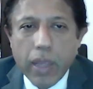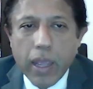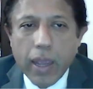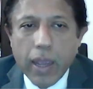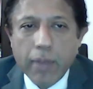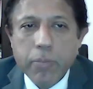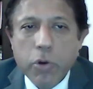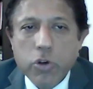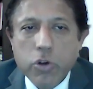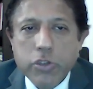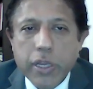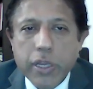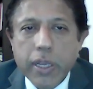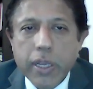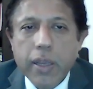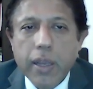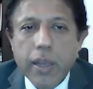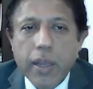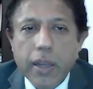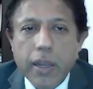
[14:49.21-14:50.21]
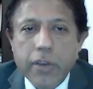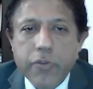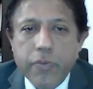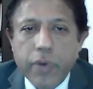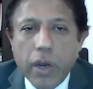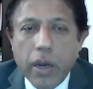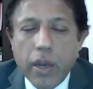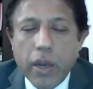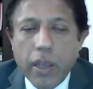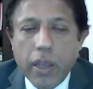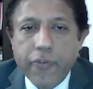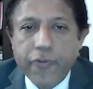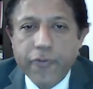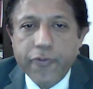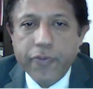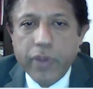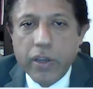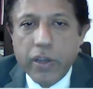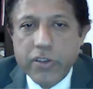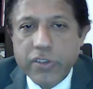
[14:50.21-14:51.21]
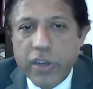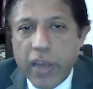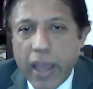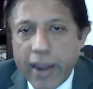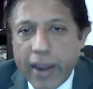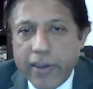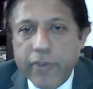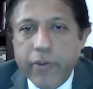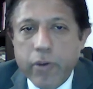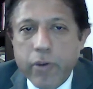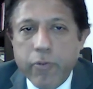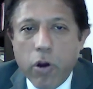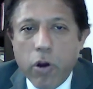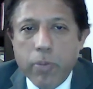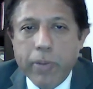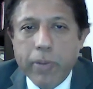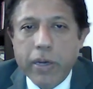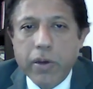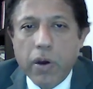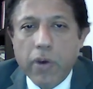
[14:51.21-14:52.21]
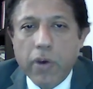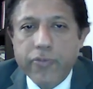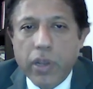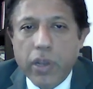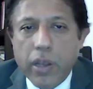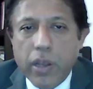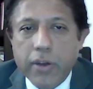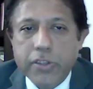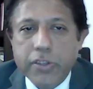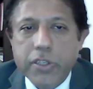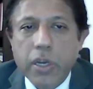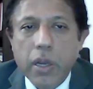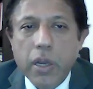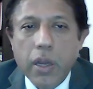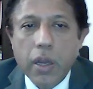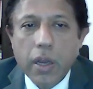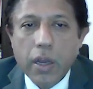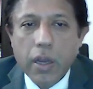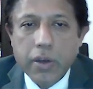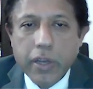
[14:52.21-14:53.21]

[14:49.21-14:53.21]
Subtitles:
And mostly, if there's an active involvement of the lungs,